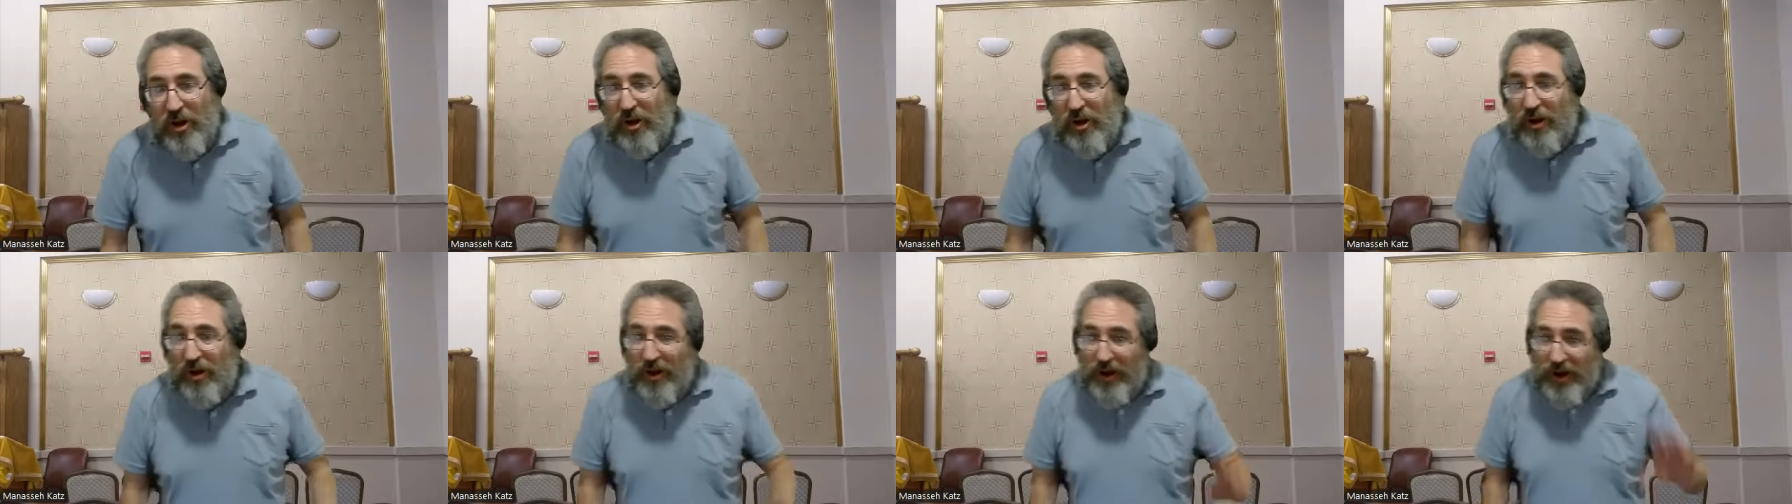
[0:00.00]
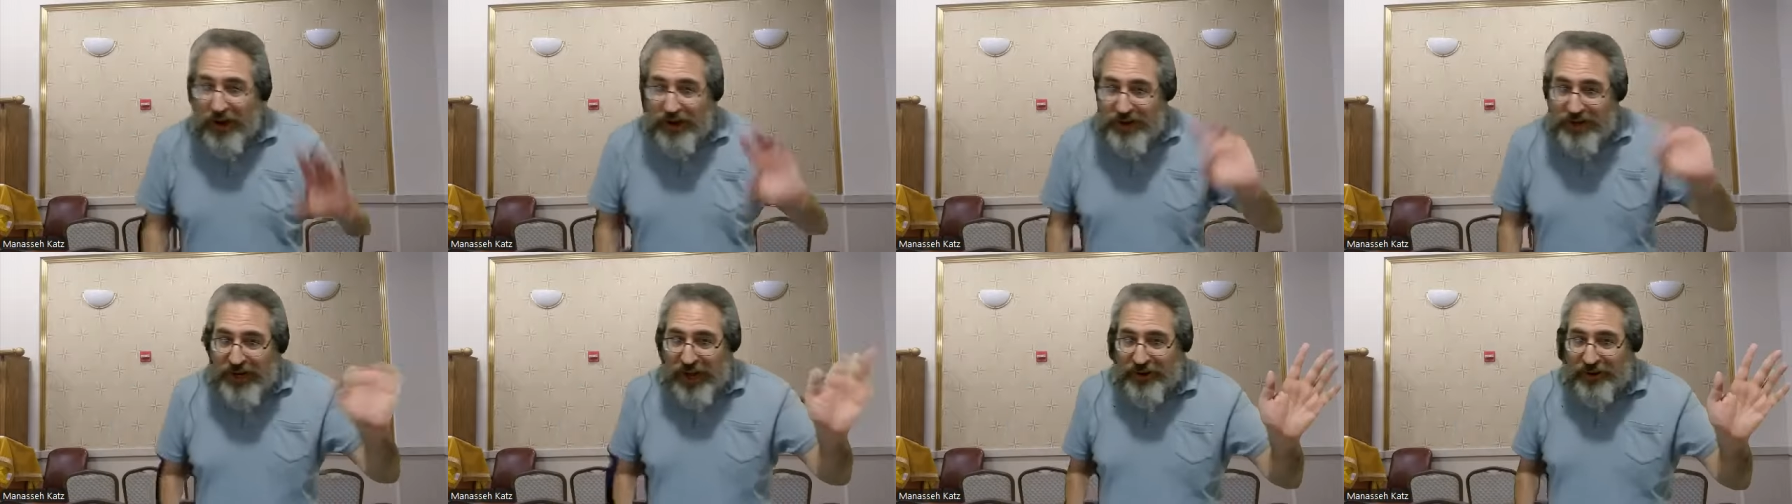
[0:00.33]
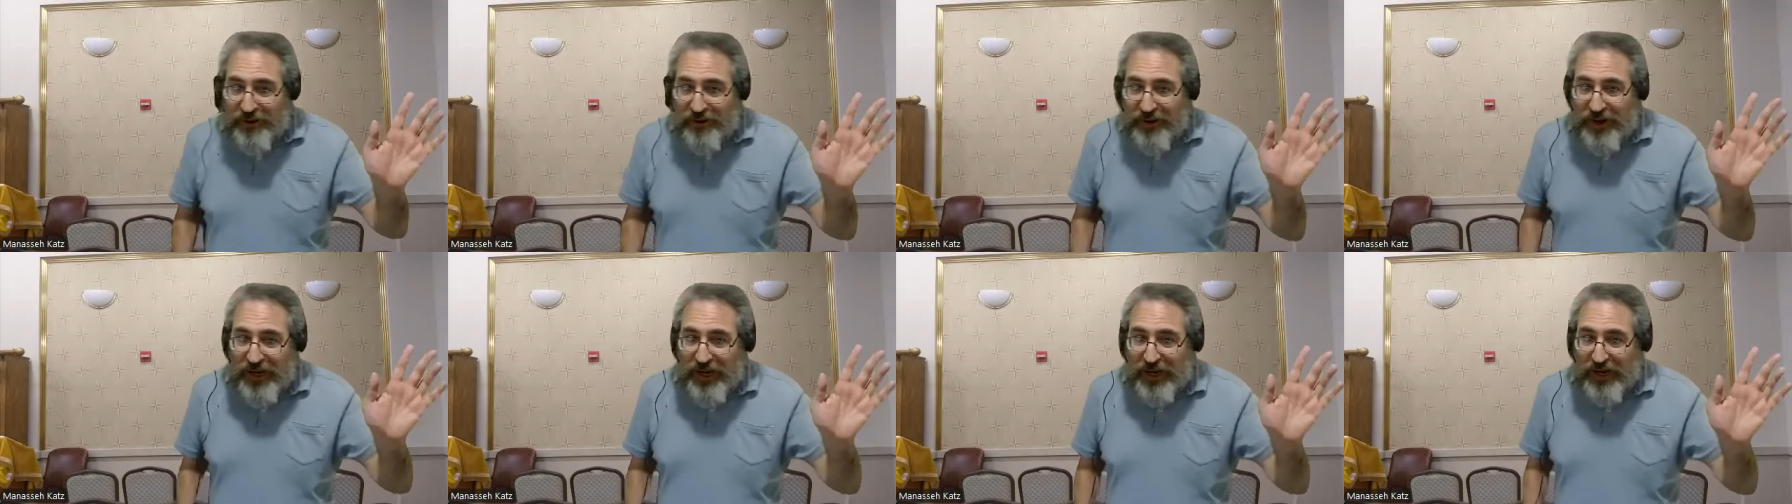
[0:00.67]
On the
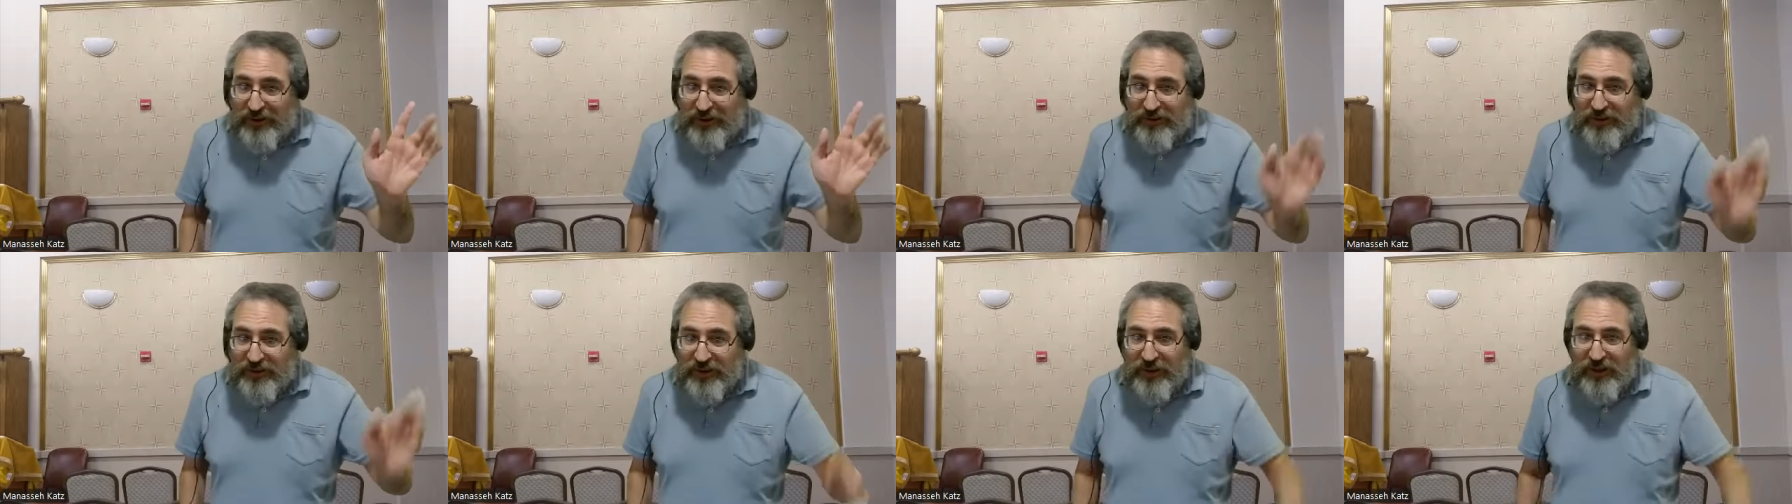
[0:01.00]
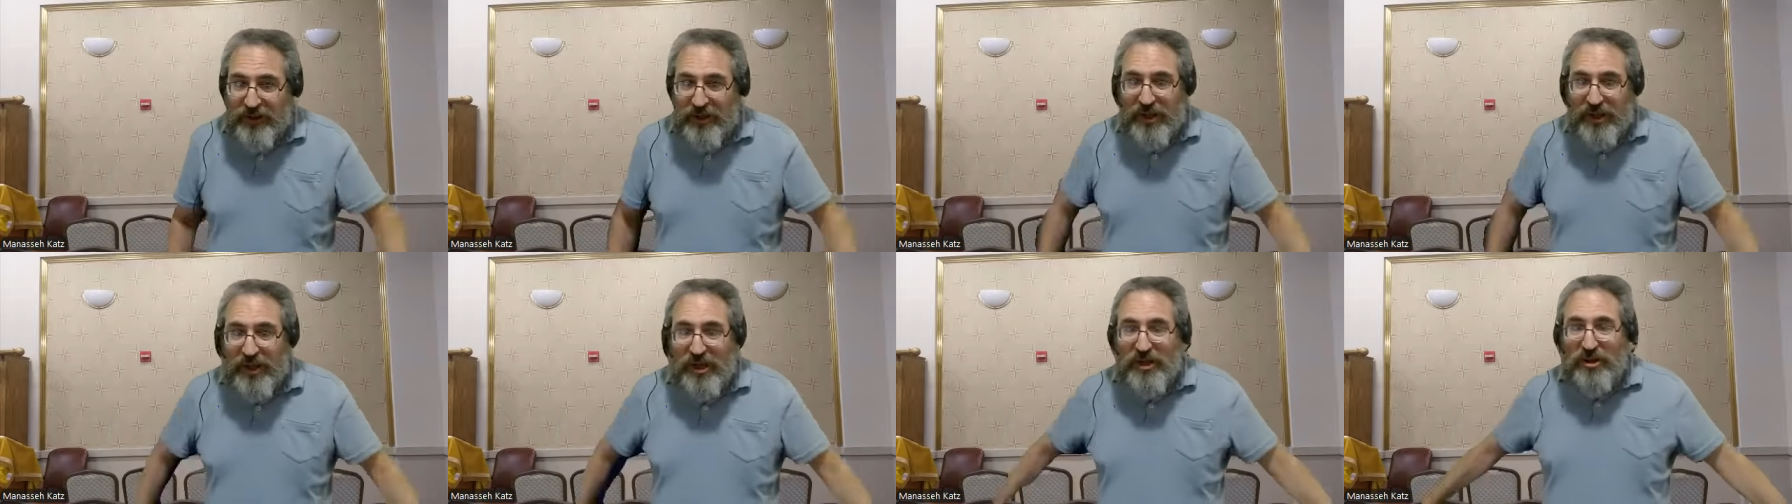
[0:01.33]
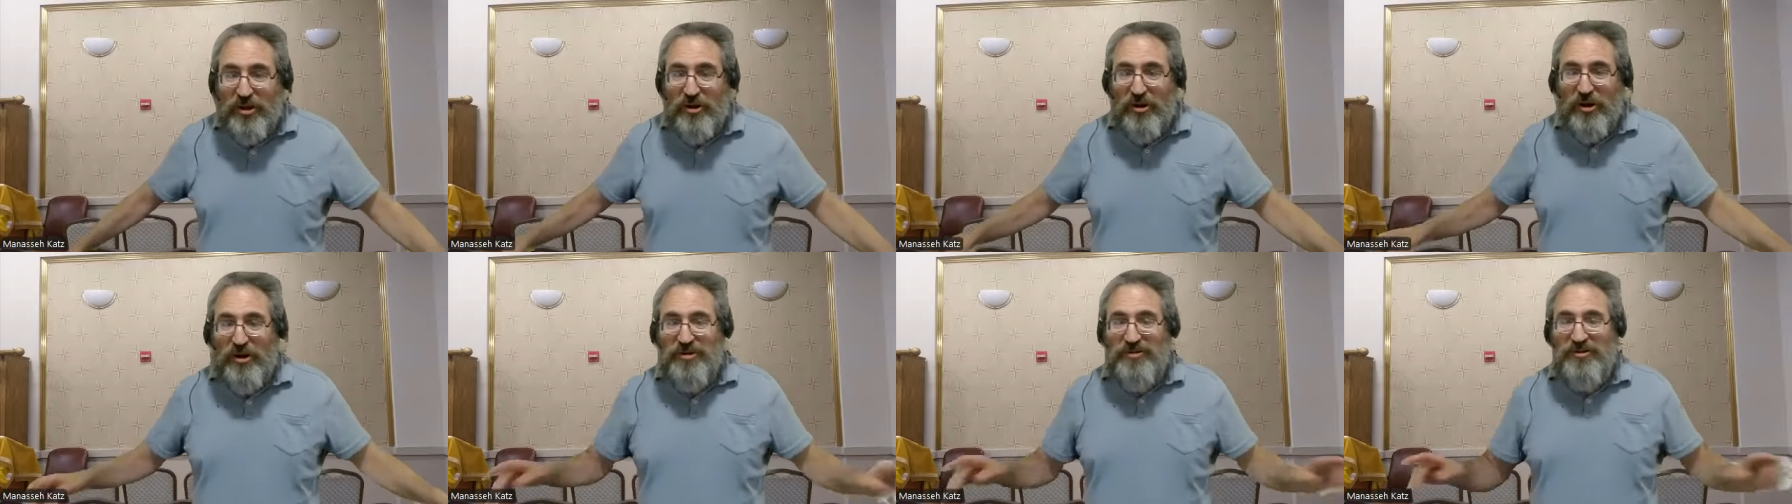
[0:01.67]
other hand,
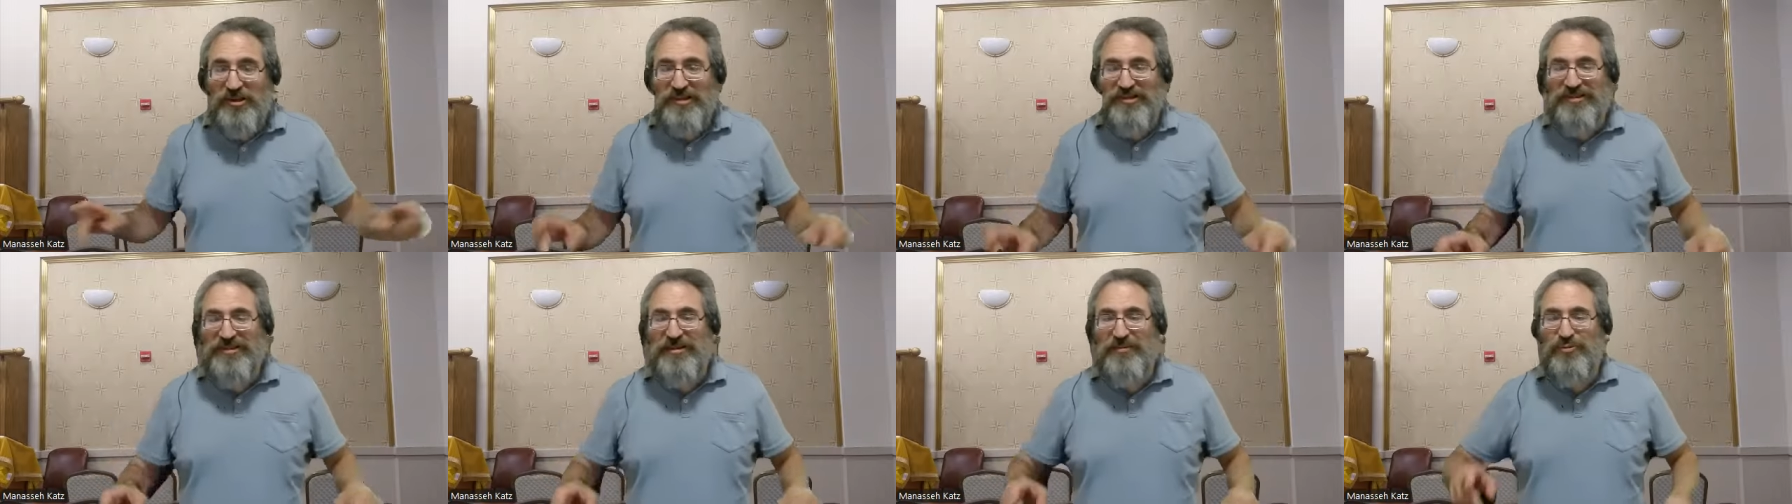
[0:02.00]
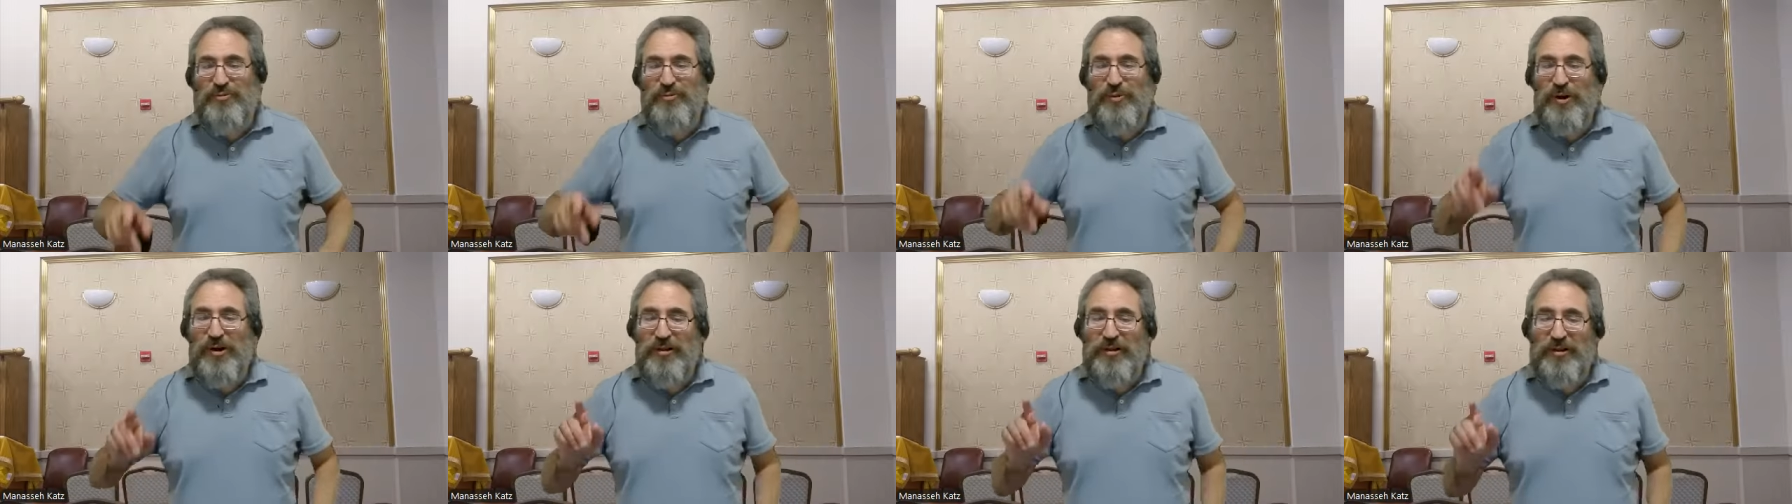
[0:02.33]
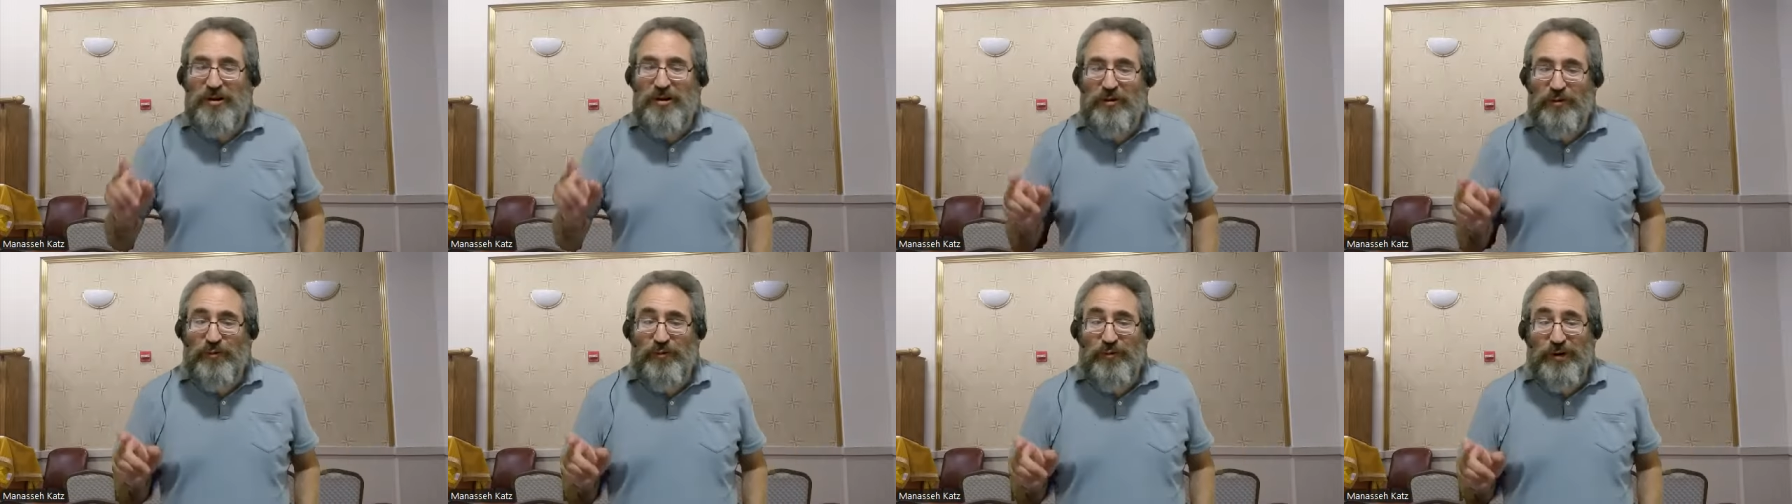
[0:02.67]
there are systems where a
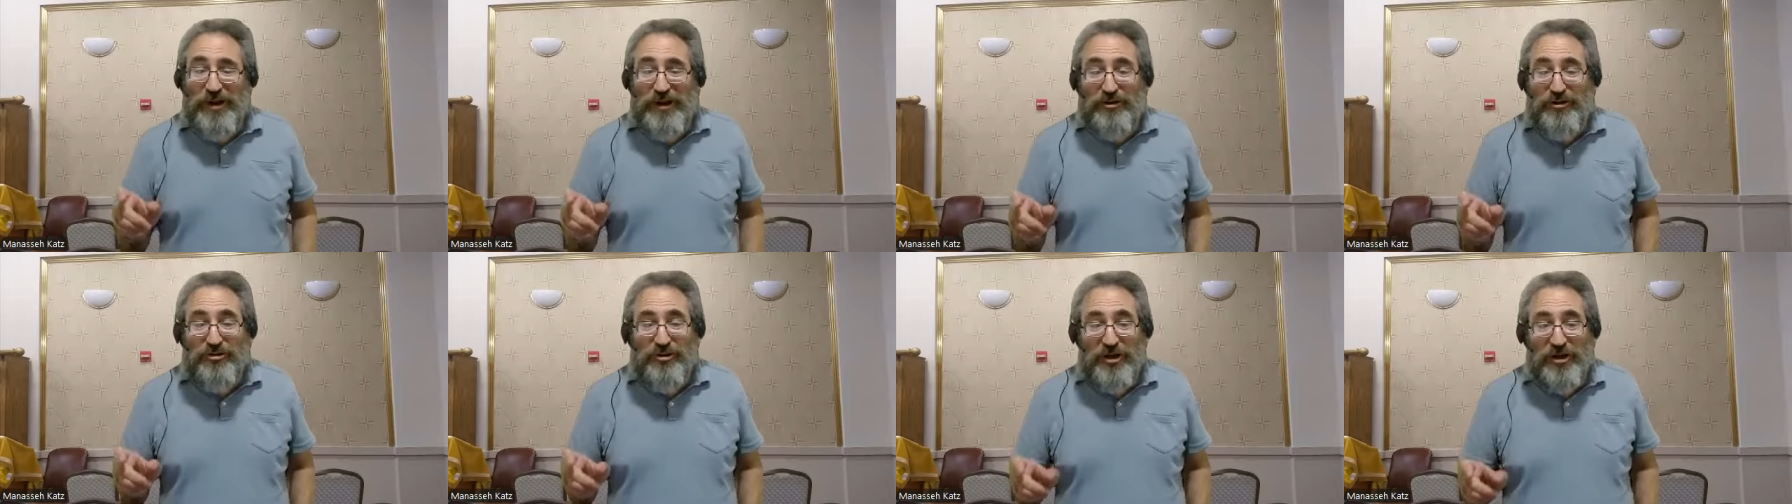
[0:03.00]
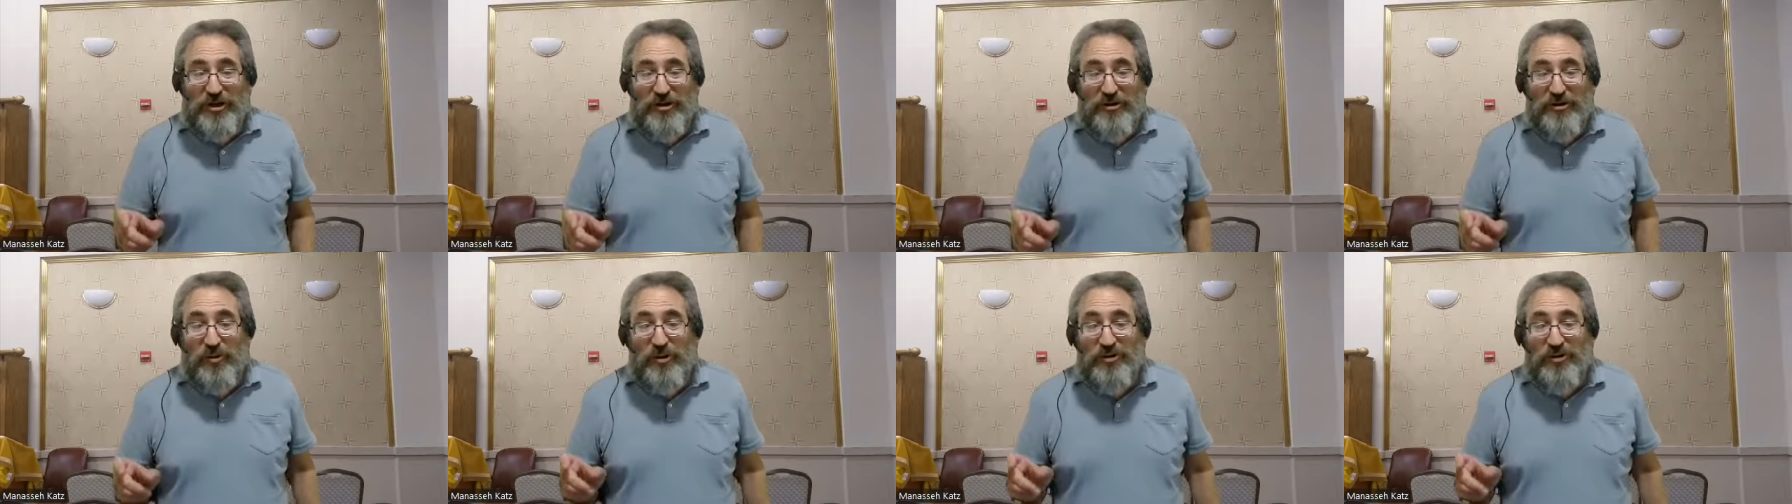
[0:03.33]
little friction,